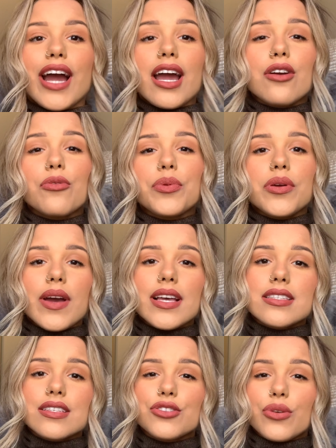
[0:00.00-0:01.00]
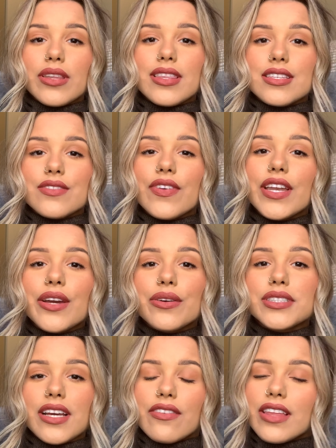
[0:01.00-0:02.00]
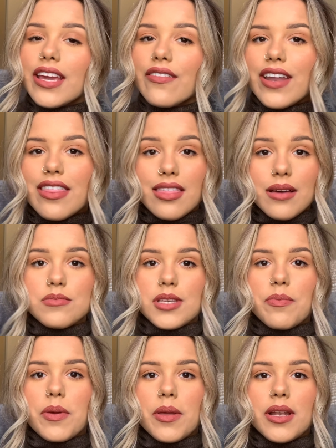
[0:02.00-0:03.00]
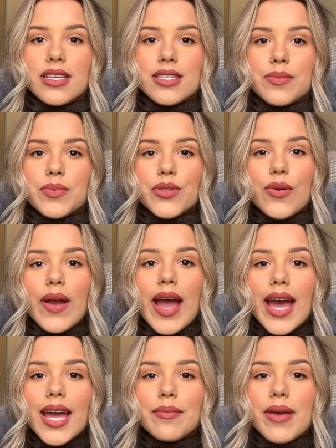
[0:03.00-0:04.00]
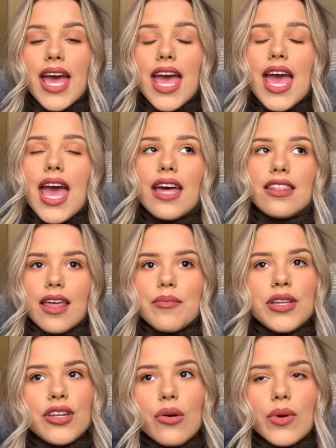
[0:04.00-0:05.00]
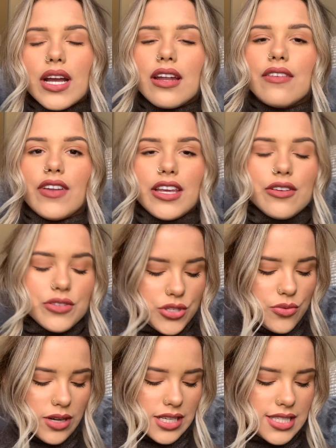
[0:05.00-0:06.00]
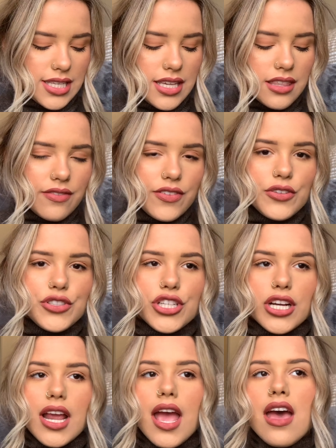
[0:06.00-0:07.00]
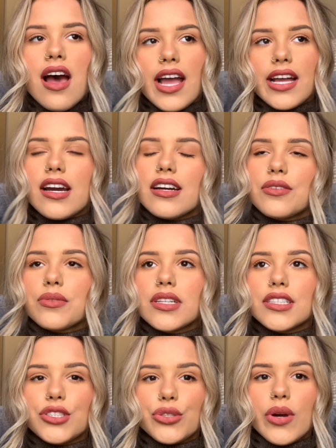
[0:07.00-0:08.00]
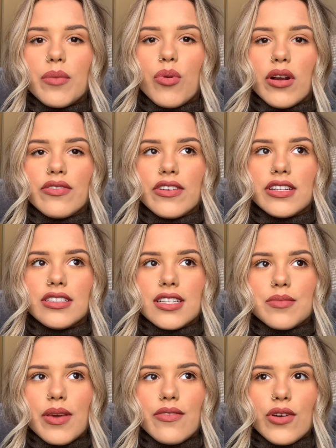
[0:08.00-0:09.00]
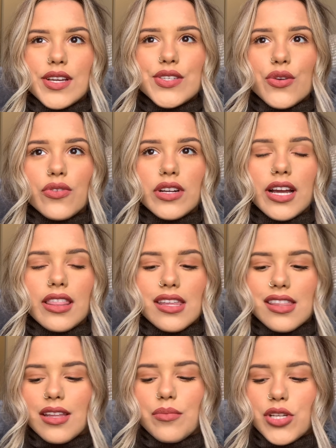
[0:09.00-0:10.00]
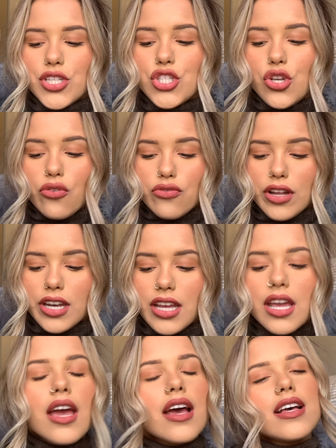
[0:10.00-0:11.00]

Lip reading: I hope you guys enjoyed this video. Definitely give it a thumbs up and subscribe. And let me know what kind of videos you want to see in the future. I kind of want to do a boyfriend does my voiceover. I think that'd be so funny.